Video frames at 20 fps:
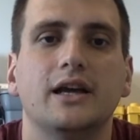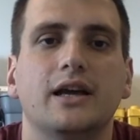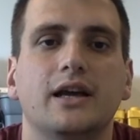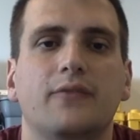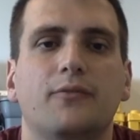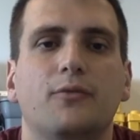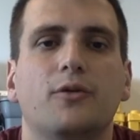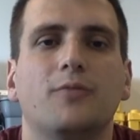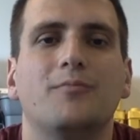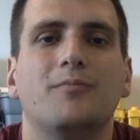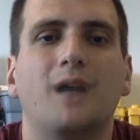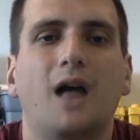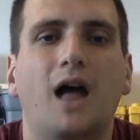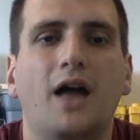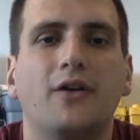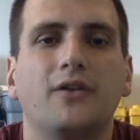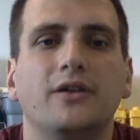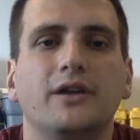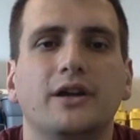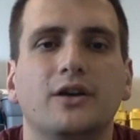If we're
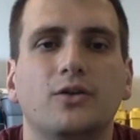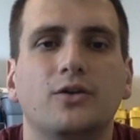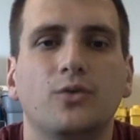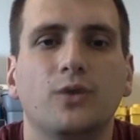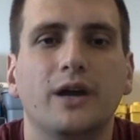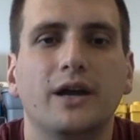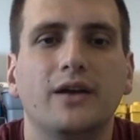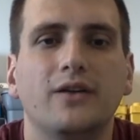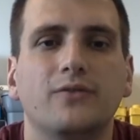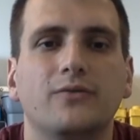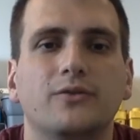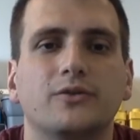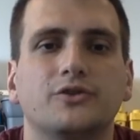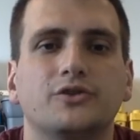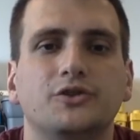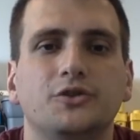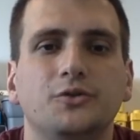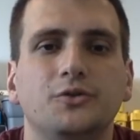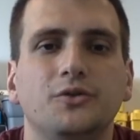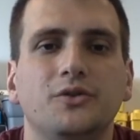modeling grit for
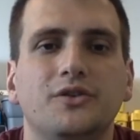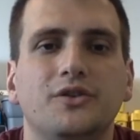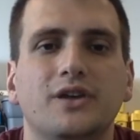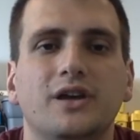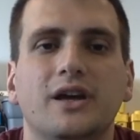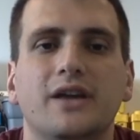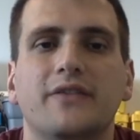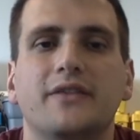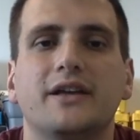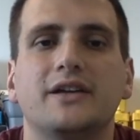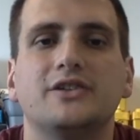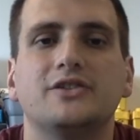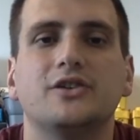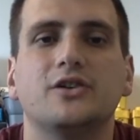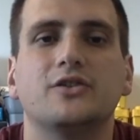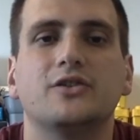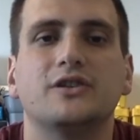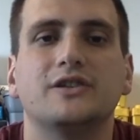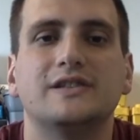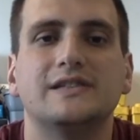students, they
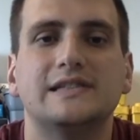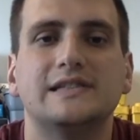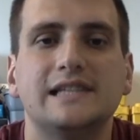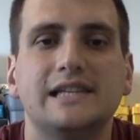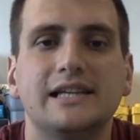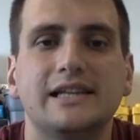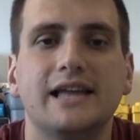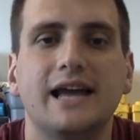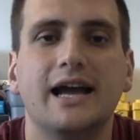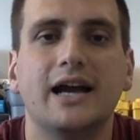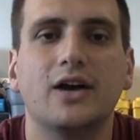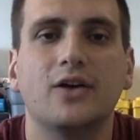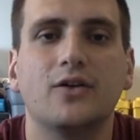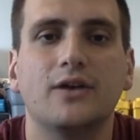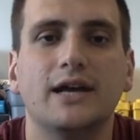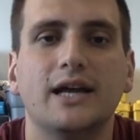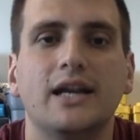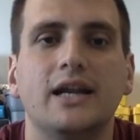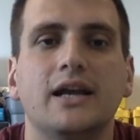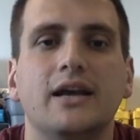start to see that
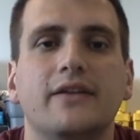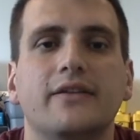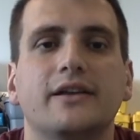grit,